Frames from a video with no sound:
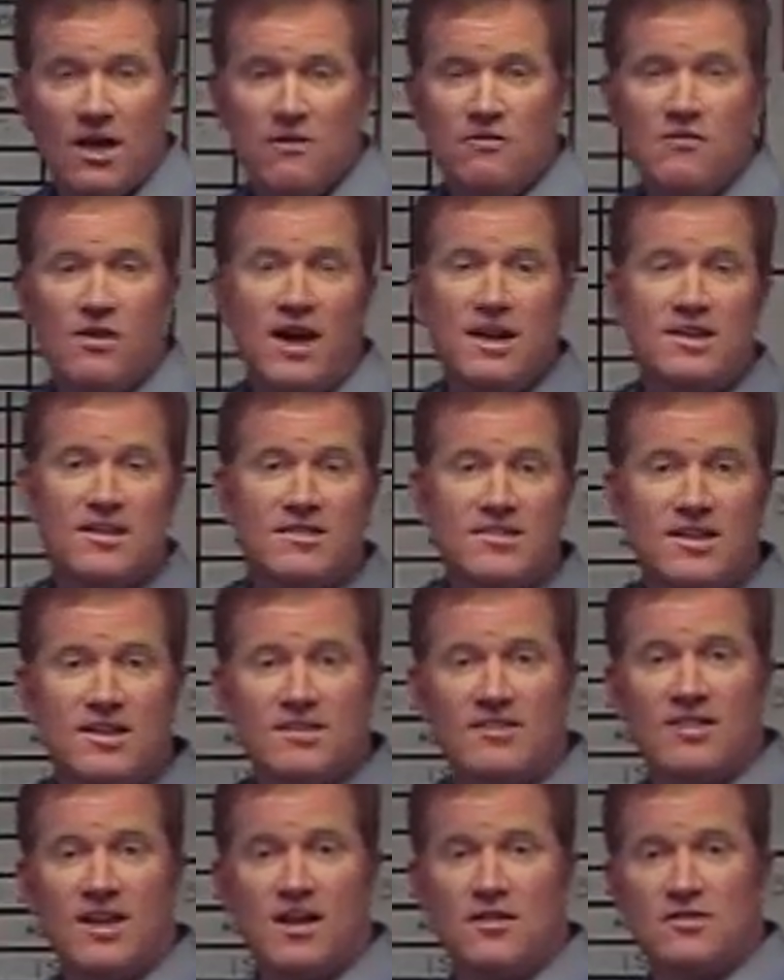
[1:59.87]
of
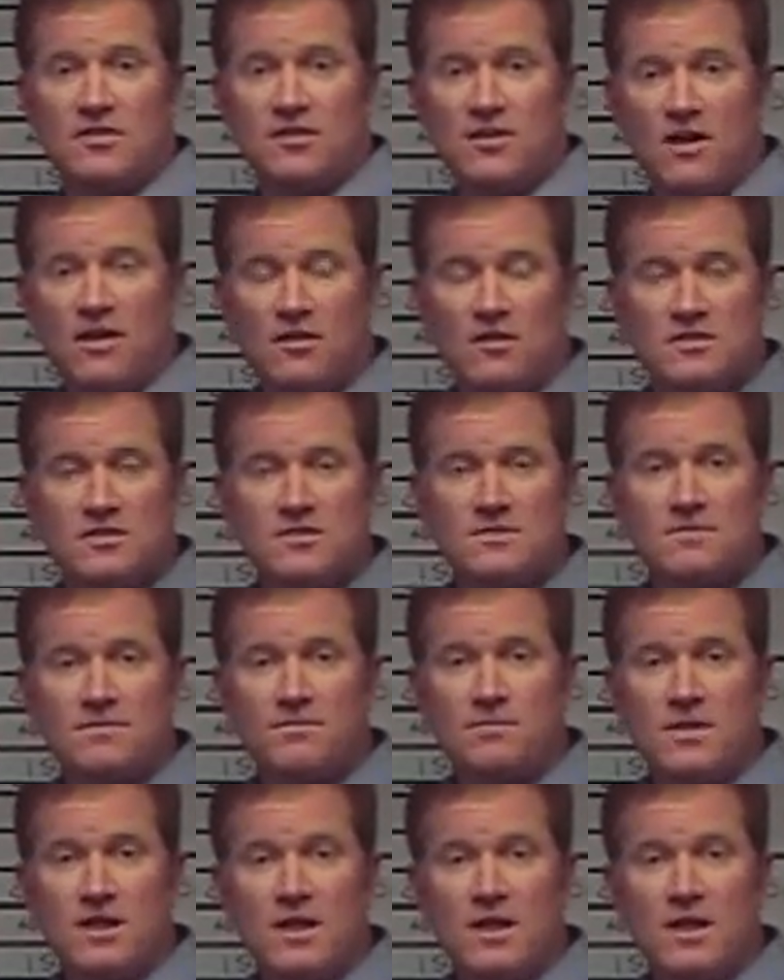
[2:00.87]
$96,000.